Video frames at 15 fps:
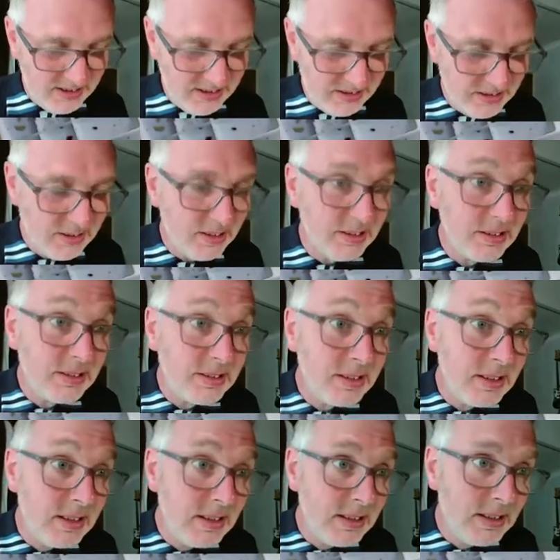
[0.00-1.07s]
Who knows?
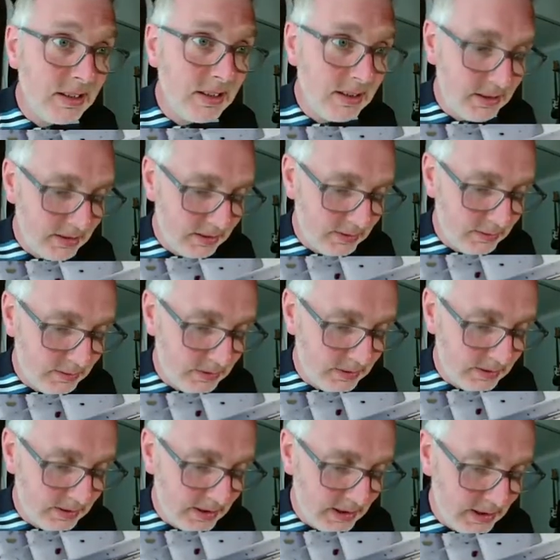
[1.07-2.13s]

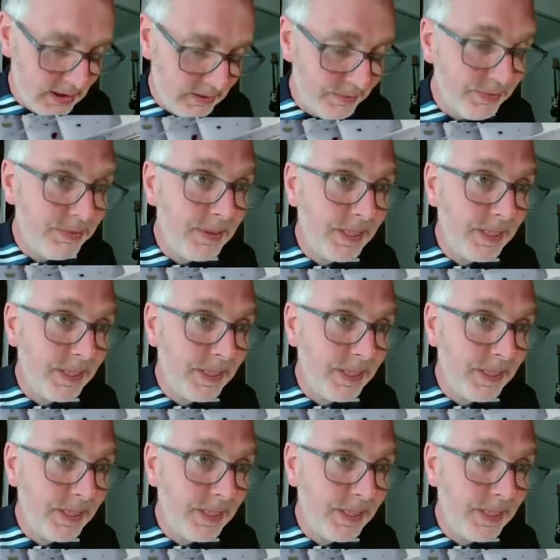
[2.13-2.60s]
We'll see.